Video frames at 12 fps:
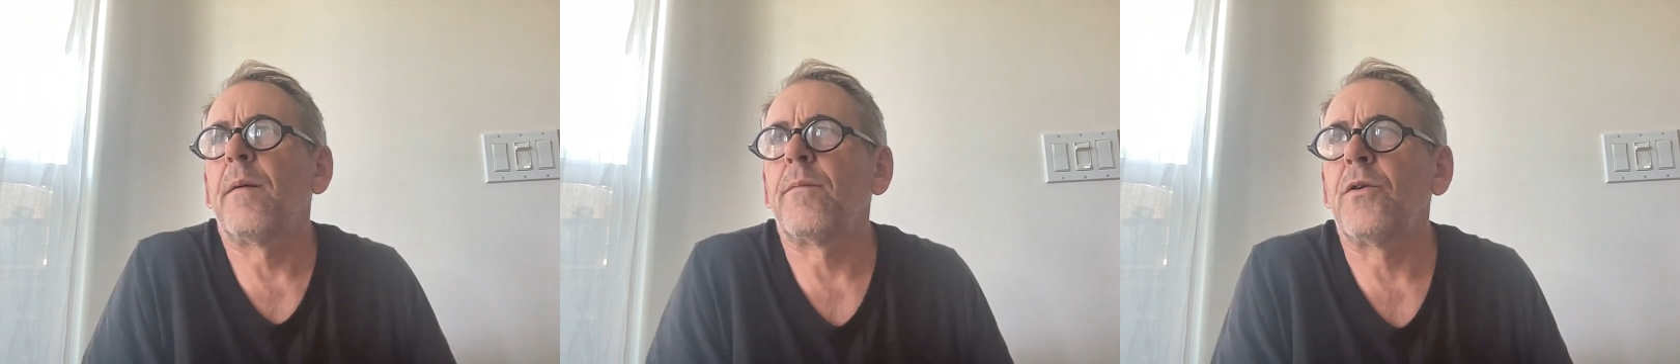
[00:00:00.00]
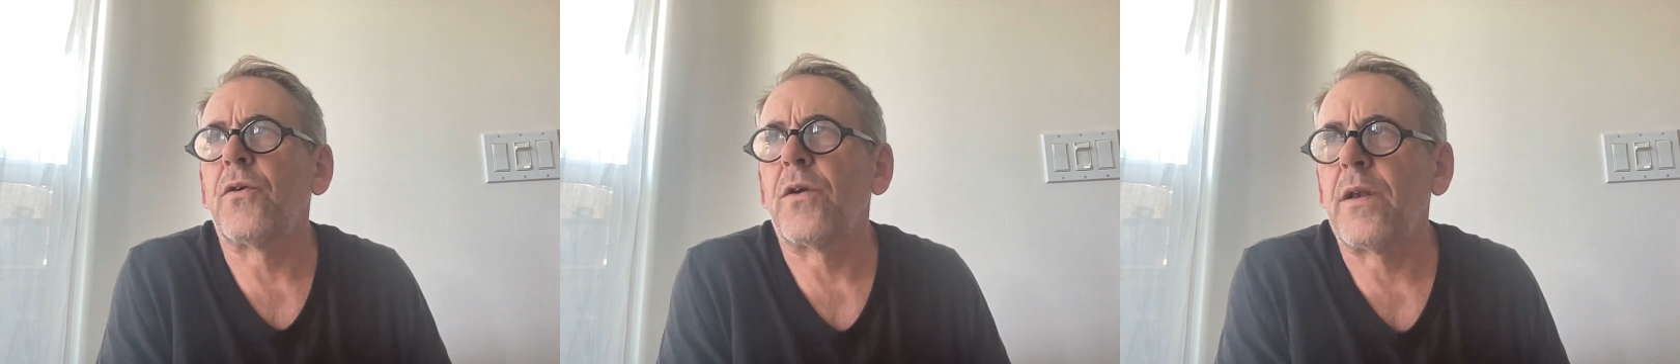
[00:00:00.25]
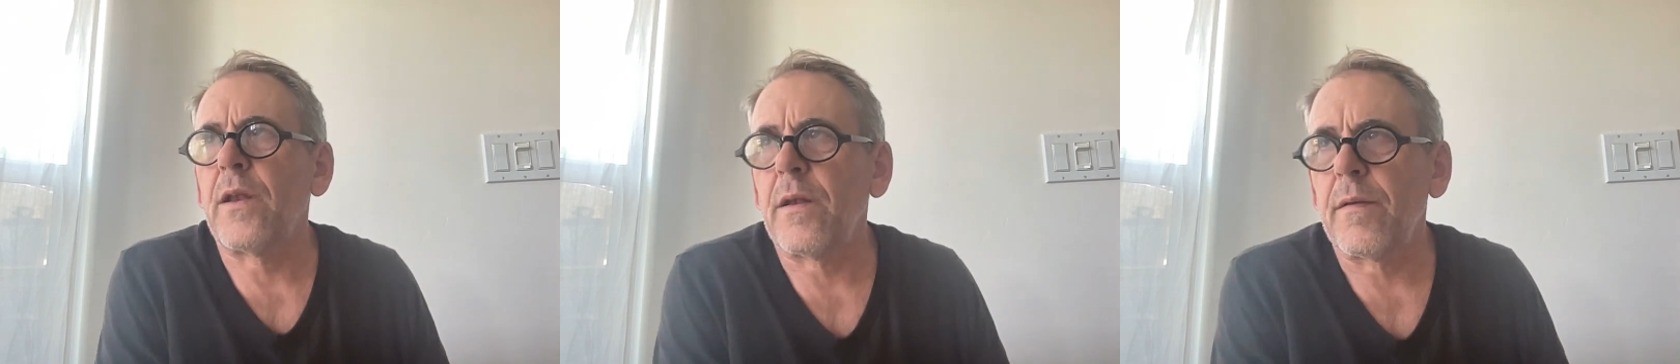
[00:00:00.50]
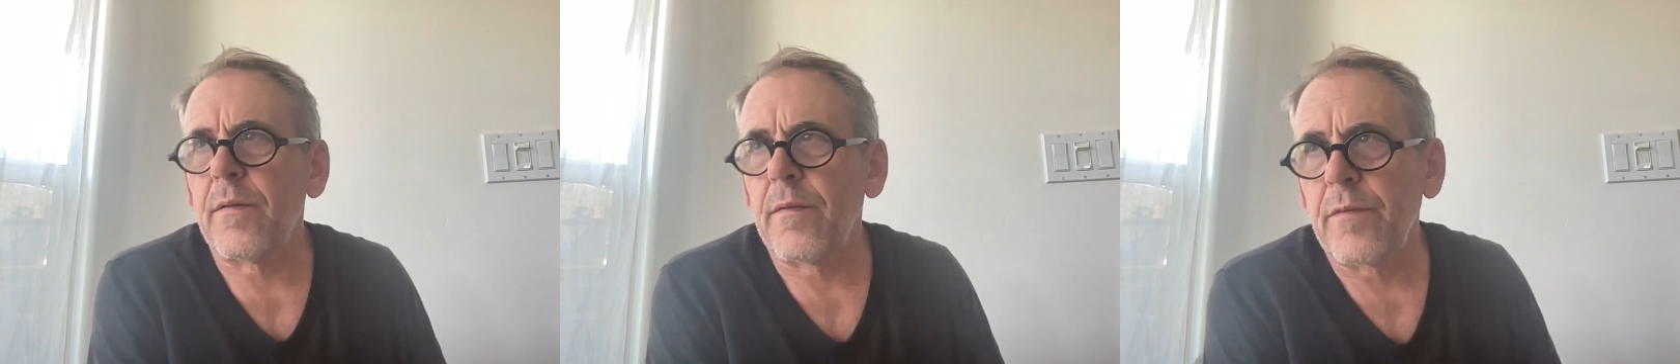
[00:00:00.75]
You can
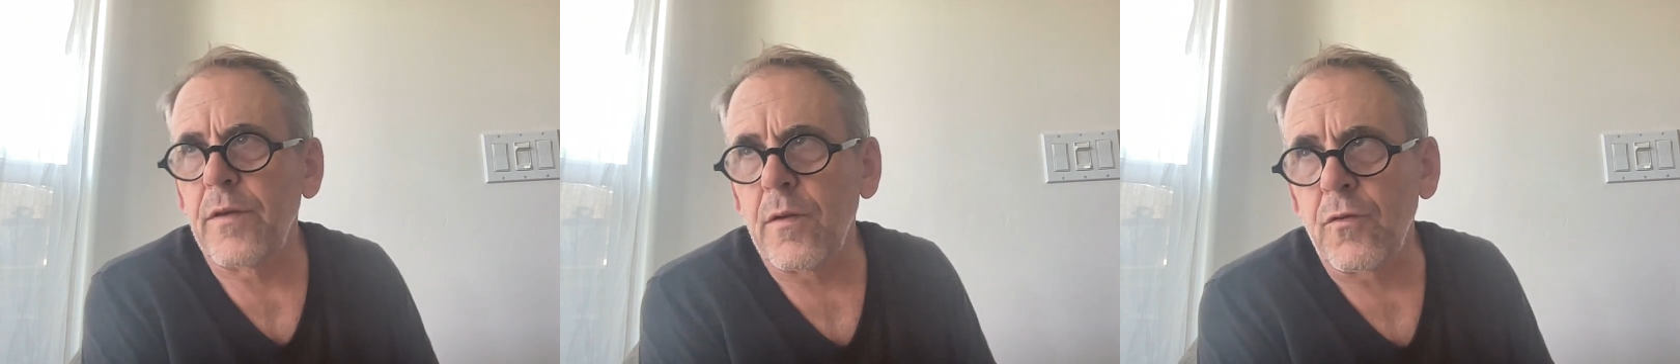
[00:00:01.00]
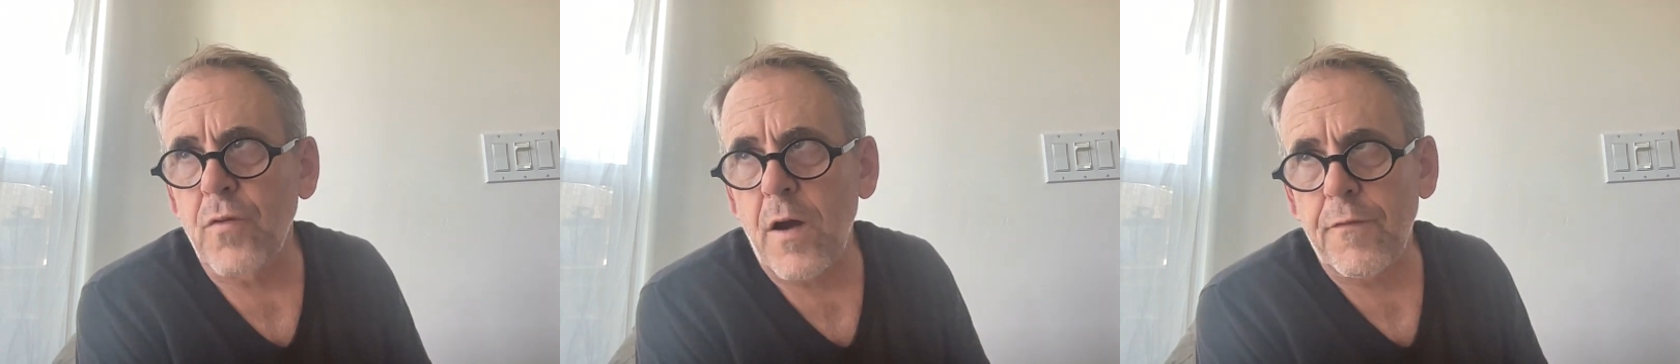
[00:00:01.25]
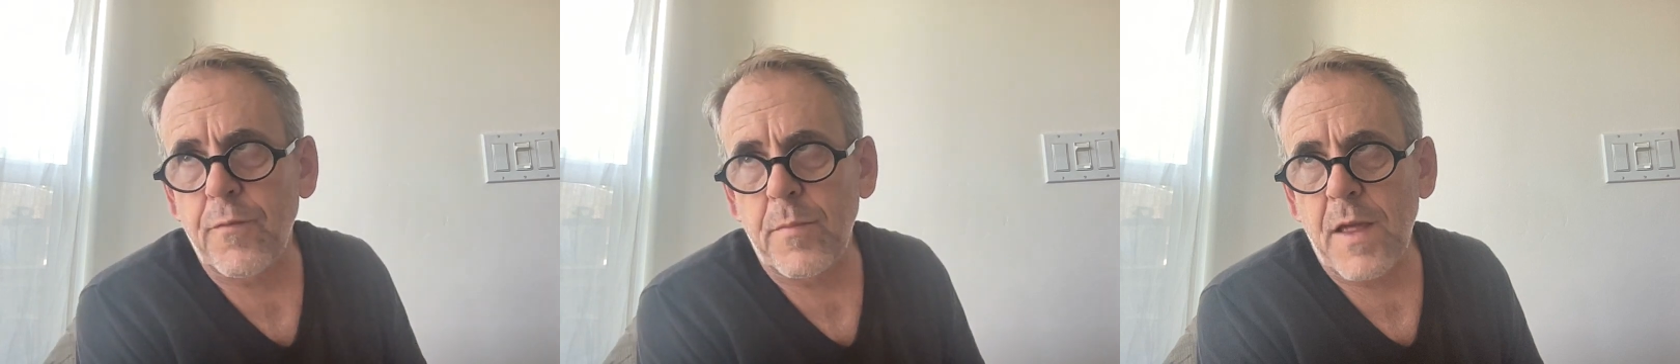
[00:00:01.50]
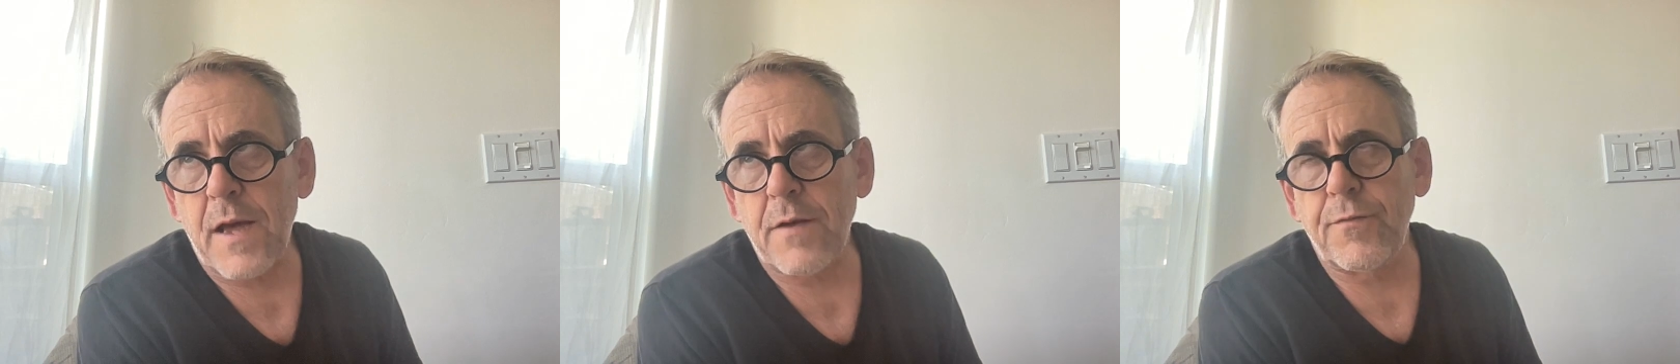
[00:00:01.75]
draw from
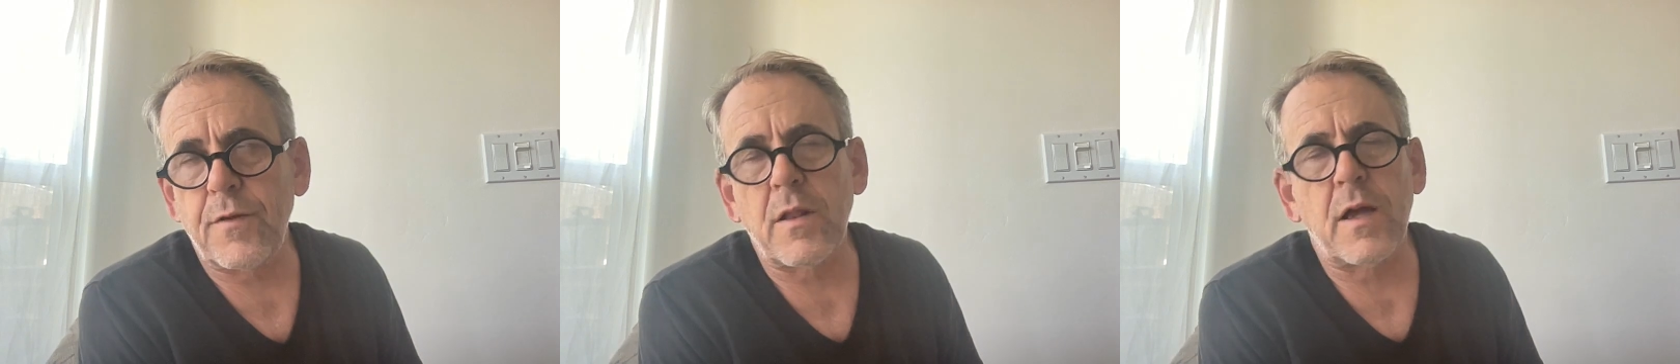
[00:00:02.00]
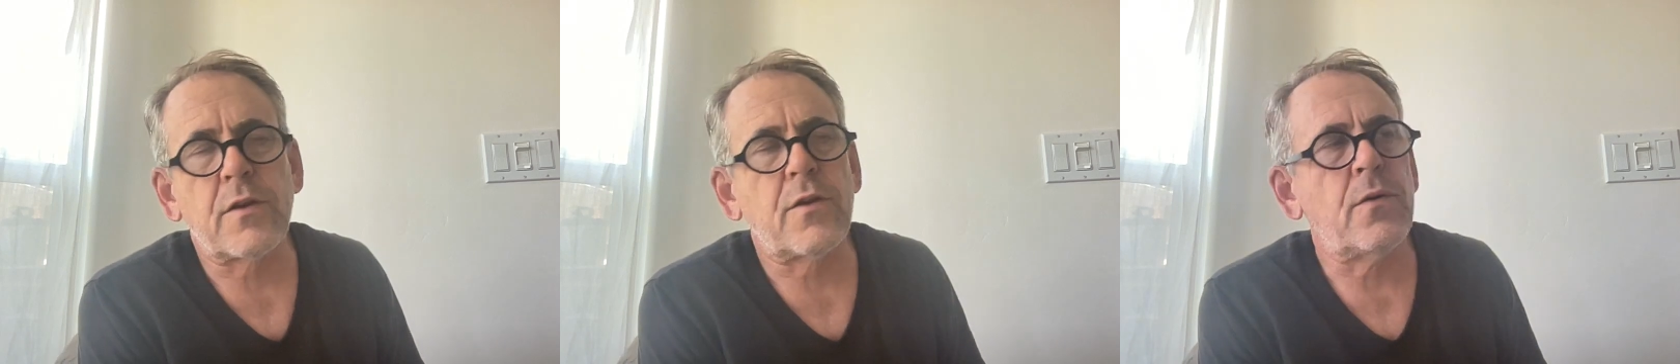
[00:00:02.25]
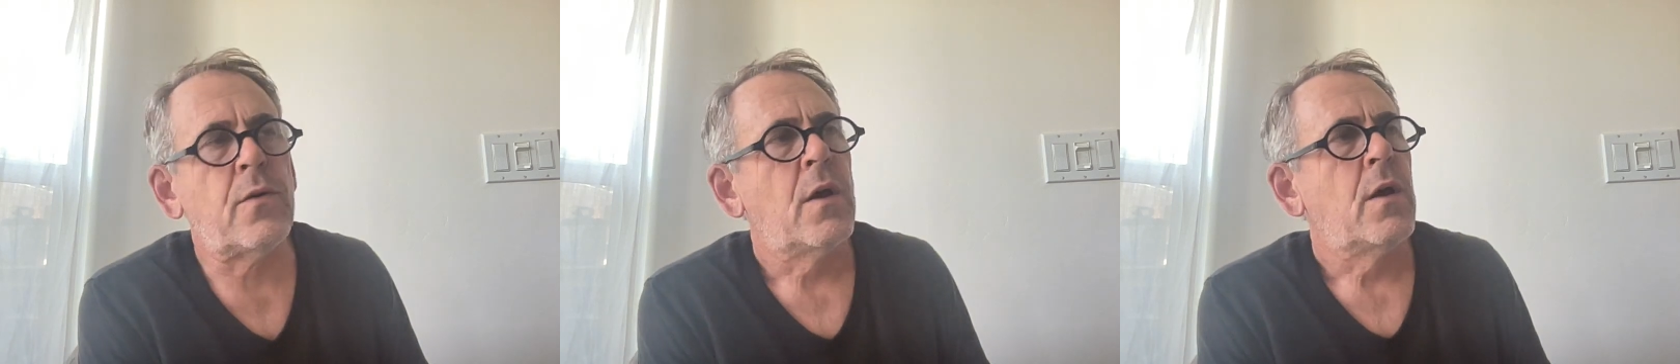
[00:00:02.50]
that if you'd like to,